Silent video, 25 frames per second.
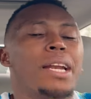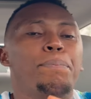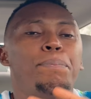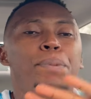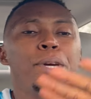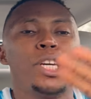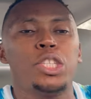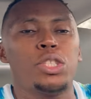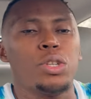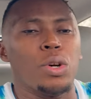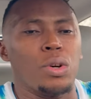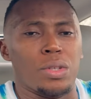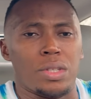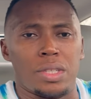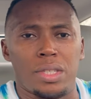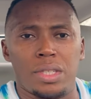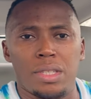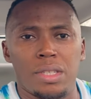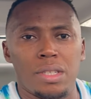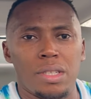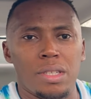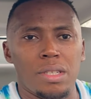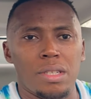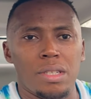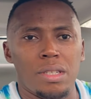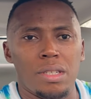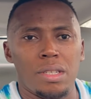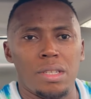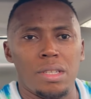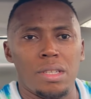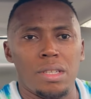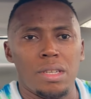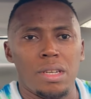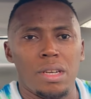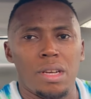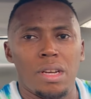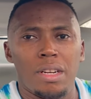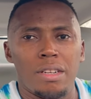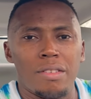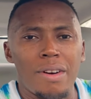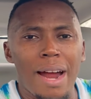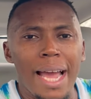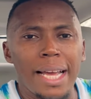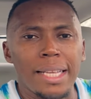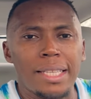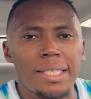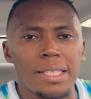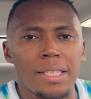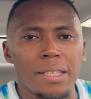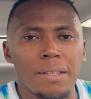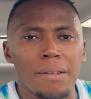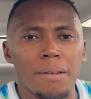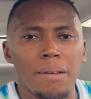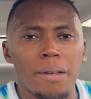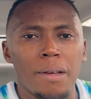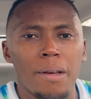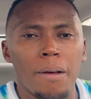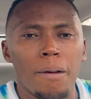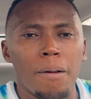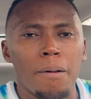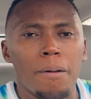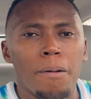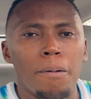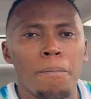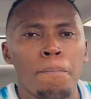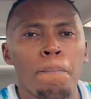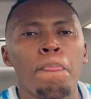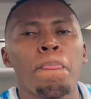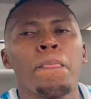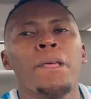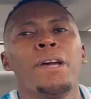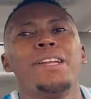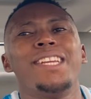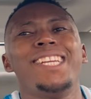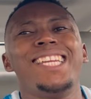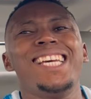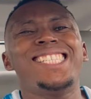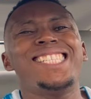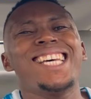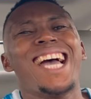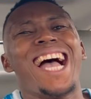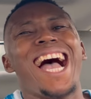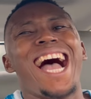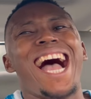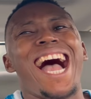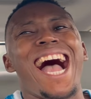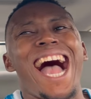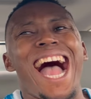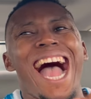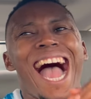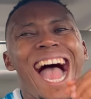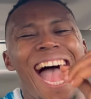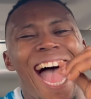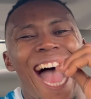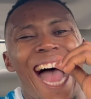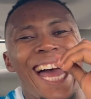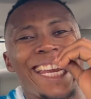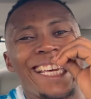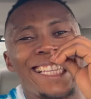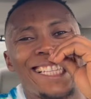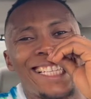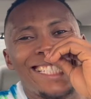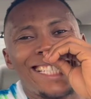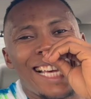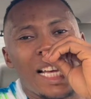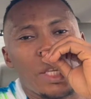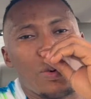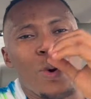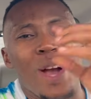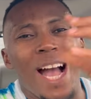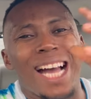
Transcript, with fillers: ad pictures. Right? These are the things that